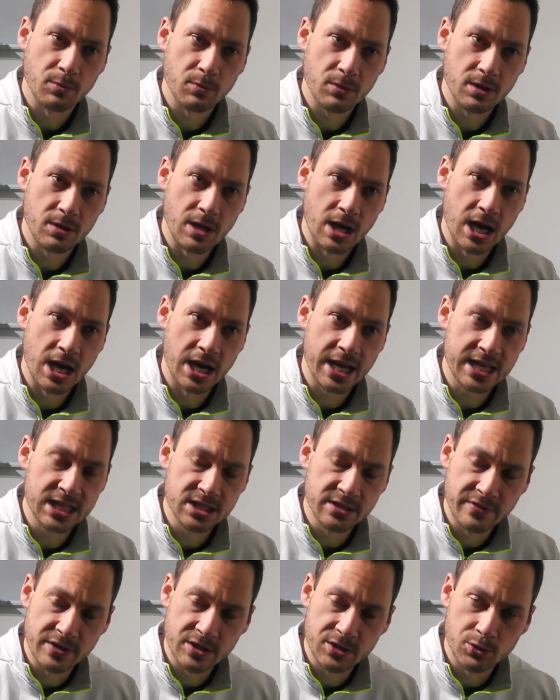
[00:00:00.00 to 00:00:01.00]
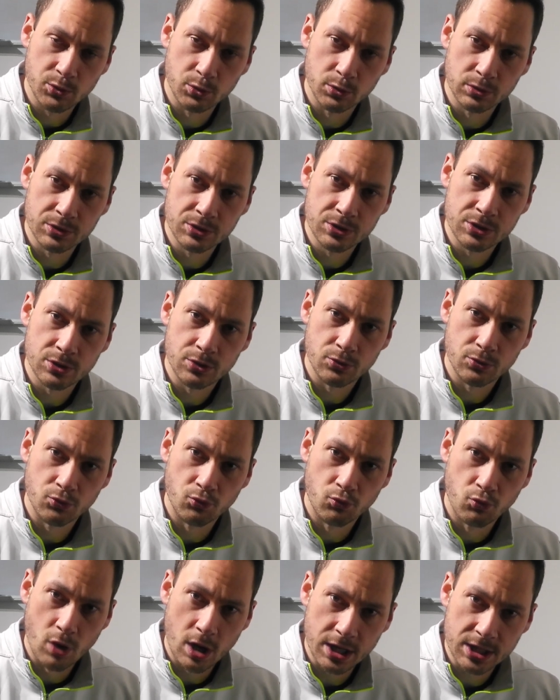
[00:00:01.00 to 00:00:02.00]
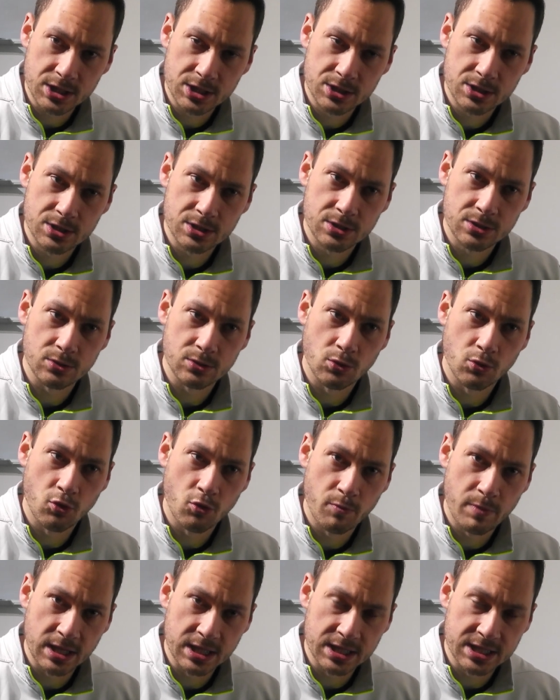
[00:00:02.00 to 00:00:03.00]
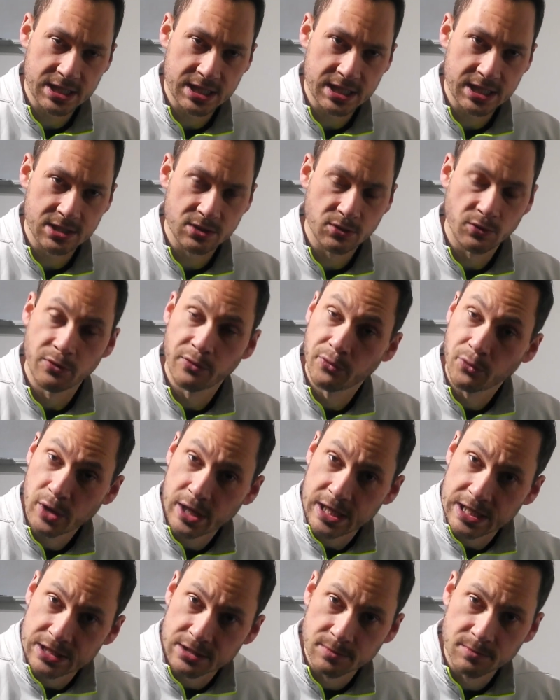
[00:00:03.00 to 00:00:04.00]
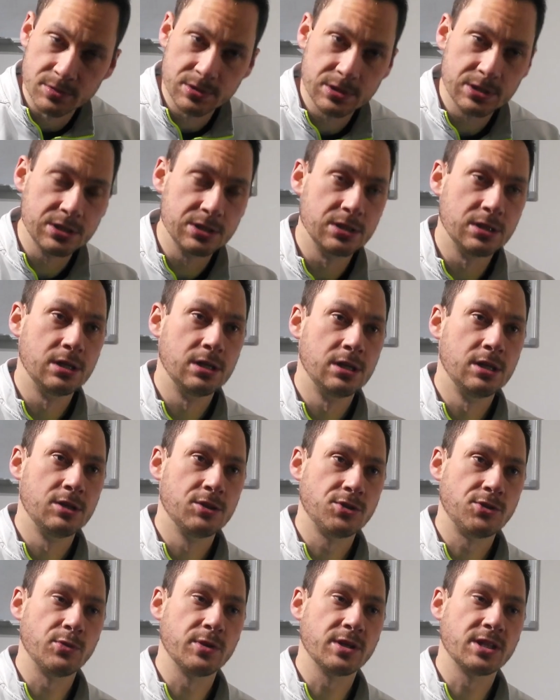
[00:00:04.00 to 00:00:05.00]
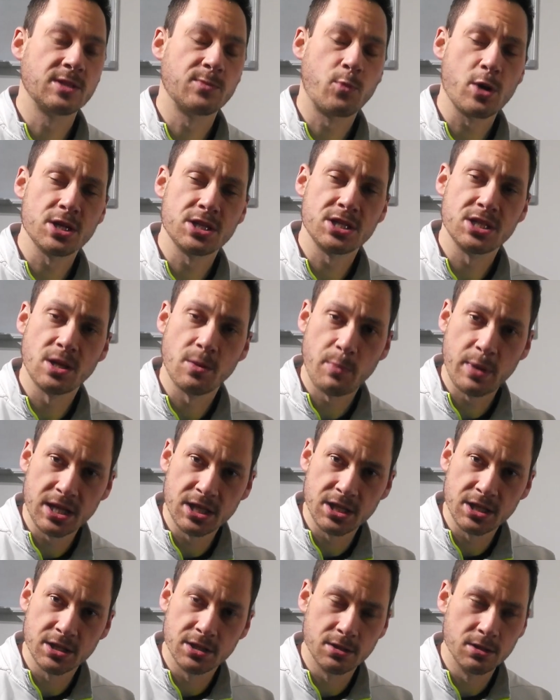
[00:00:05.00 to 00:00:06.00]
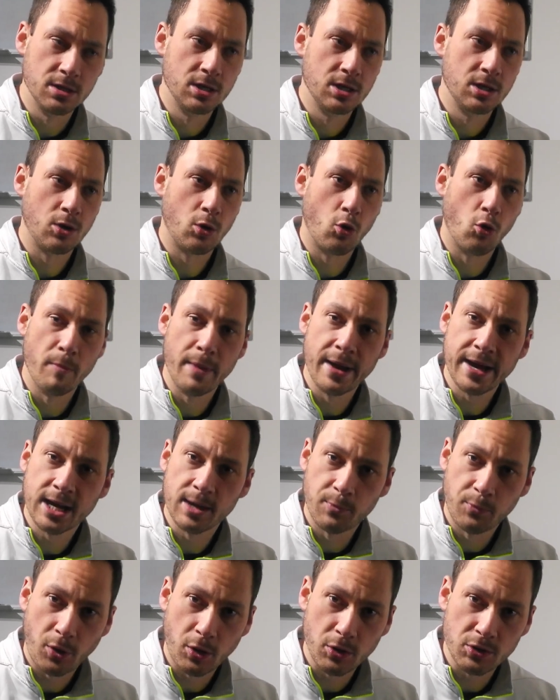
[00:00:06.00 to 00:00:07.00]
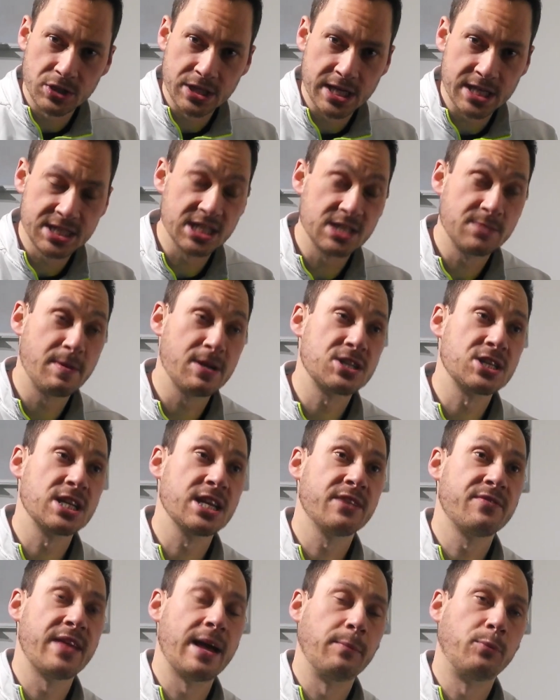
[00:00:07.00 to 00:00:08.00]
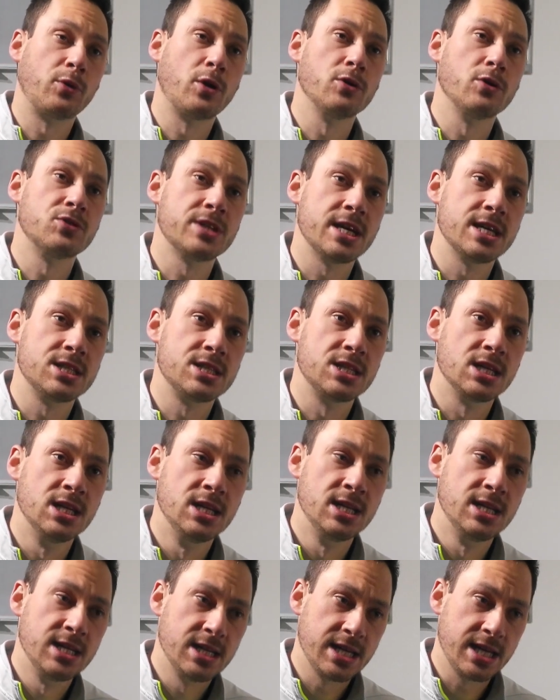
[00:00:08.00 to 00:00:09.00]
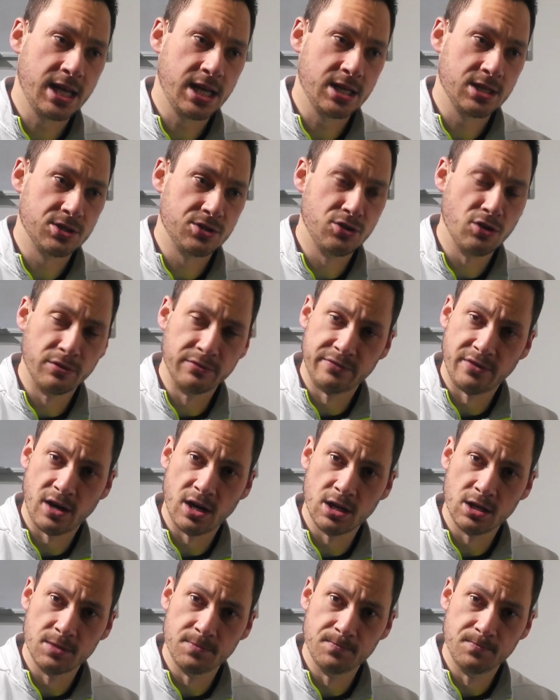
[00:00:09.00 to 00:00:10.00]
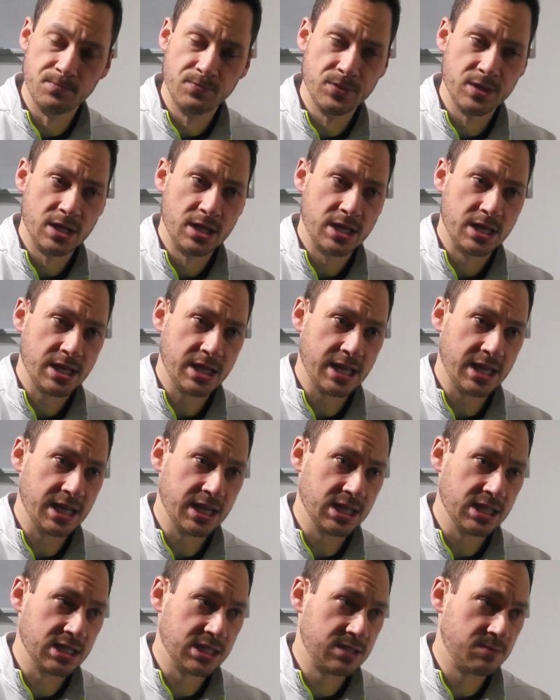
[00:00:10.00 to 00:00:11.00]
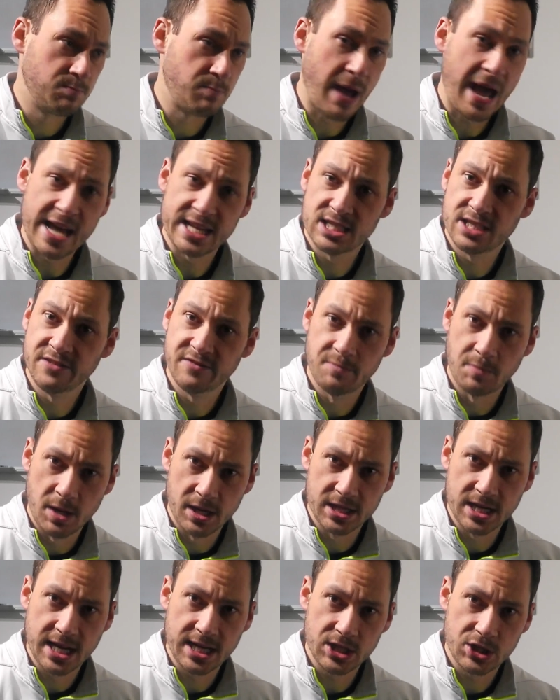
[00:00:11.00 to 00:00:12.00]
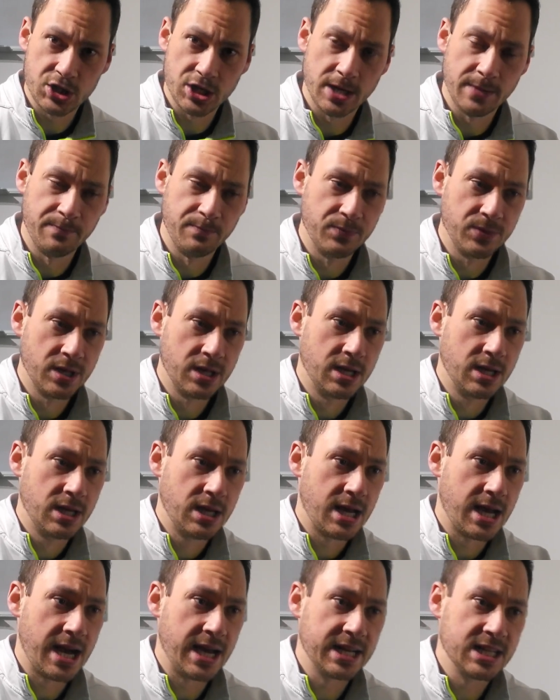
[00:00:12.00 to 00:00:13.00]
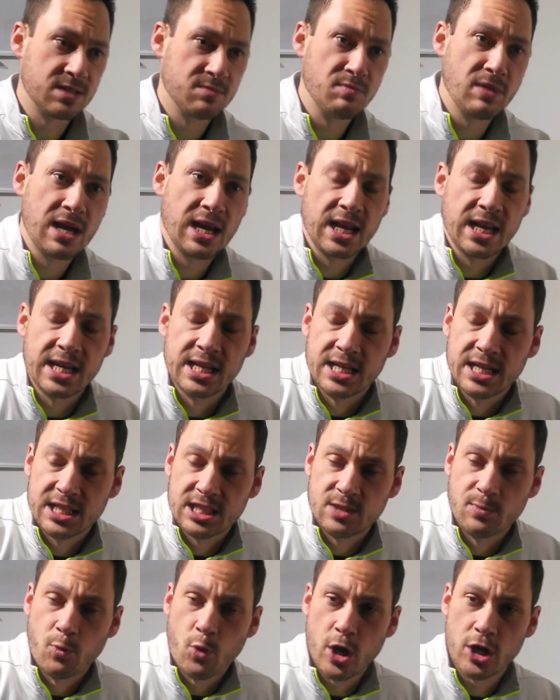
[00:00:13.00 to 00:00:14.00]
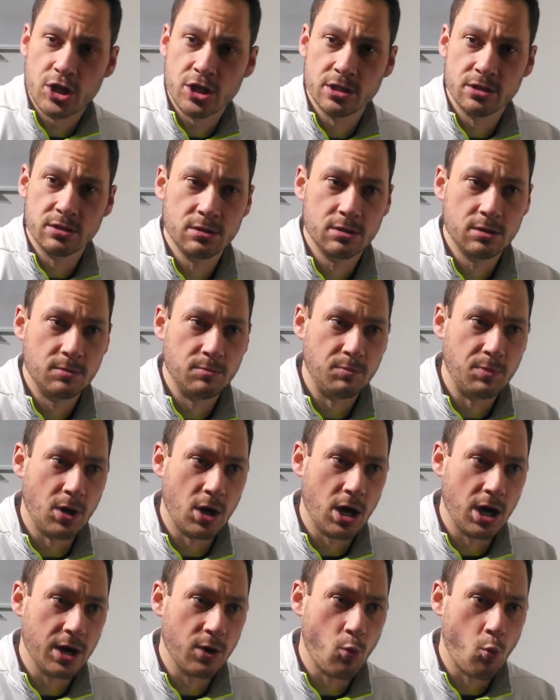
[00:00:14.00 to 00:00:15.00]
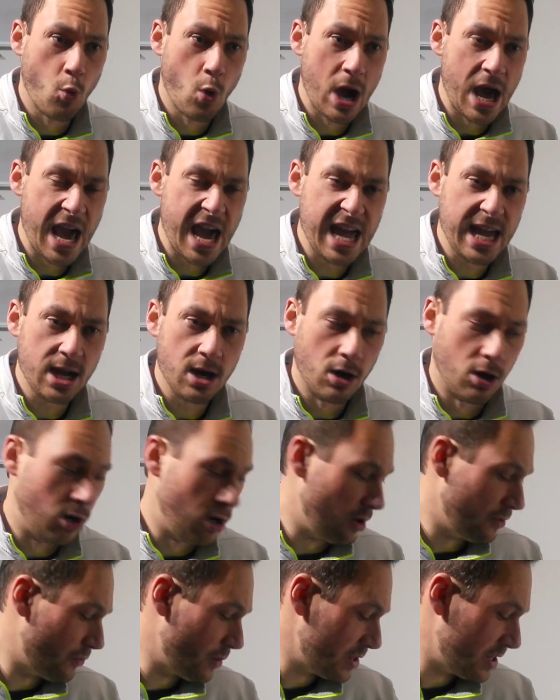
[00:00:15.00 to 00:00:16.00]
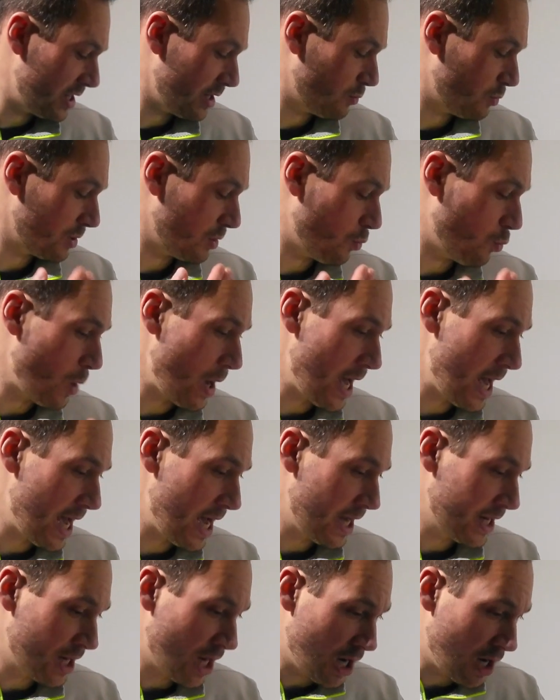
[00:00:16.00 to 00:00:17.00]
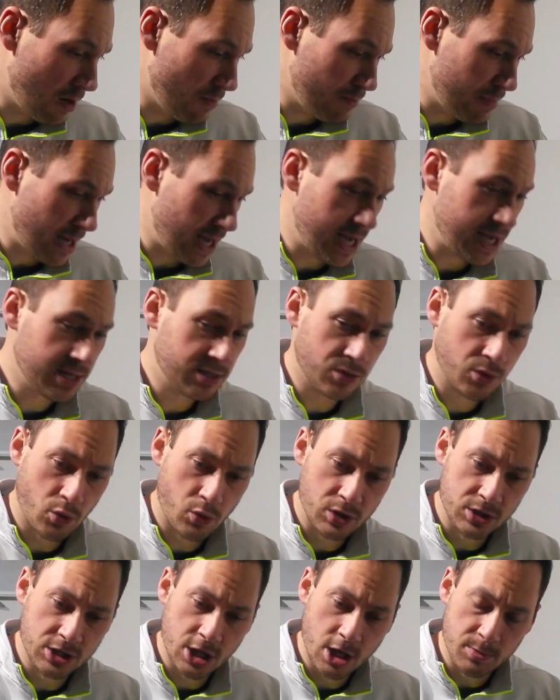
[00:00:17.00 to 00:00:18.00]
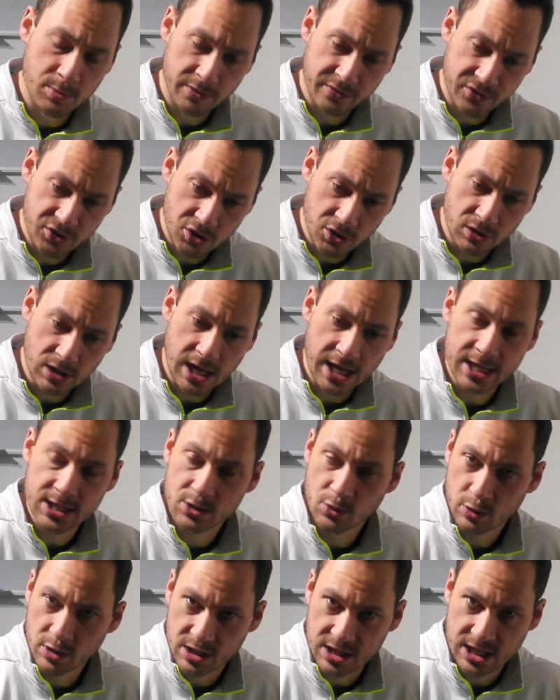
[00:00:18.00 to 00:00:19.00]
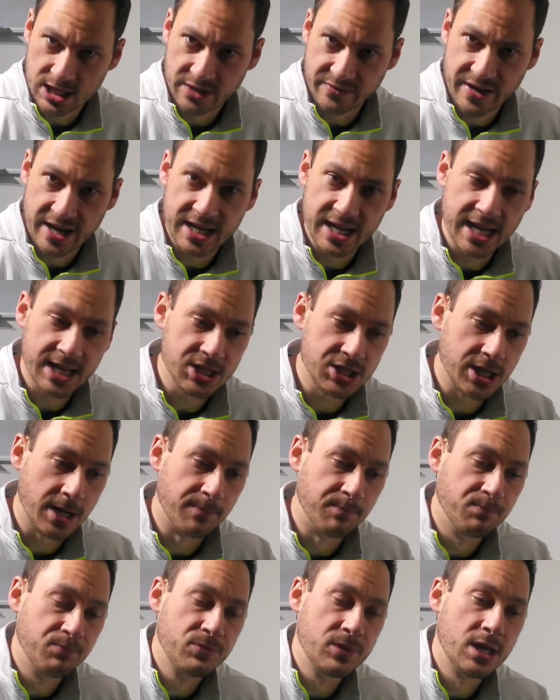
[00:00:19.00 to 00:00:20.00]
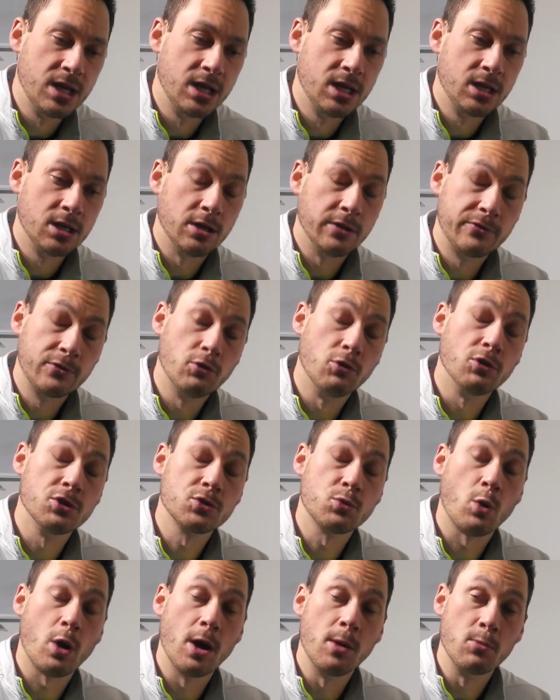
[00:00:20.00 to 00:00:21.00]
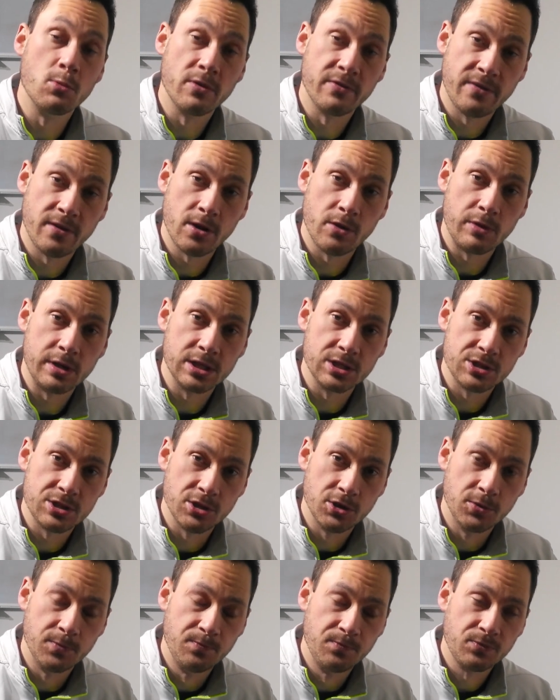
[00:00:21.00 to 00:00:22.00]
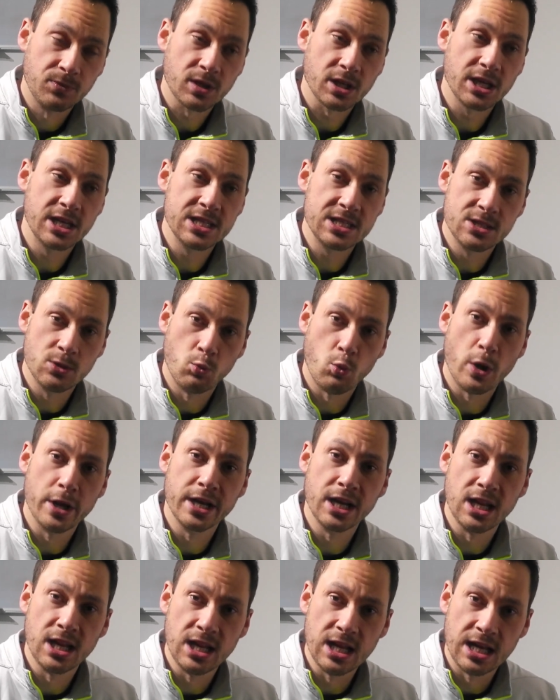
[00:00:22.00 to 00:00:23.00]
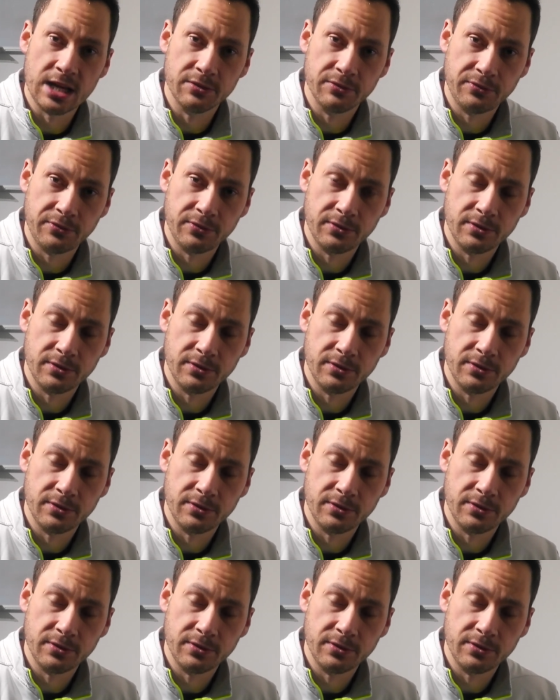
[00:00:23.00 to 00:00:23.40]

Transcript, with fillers: uh, individuals' rights or abilities or freedoms to express an opinion or make a protest, especially if that protest is non-violent, is passive by nature, and is merely an expression by way of whether they want to wear an armband or a type of shoelace or anything of that nature. Of course, what I'm referring to is the one love